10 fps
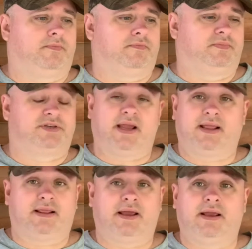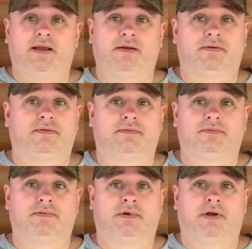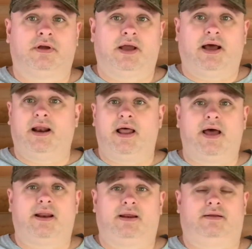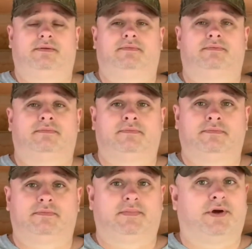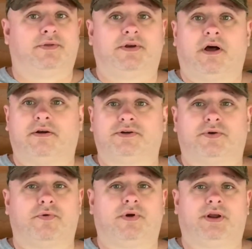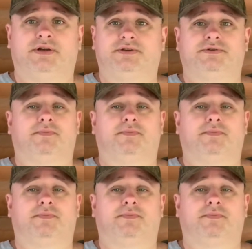Second thing, how light? Go to the dollar store and get you some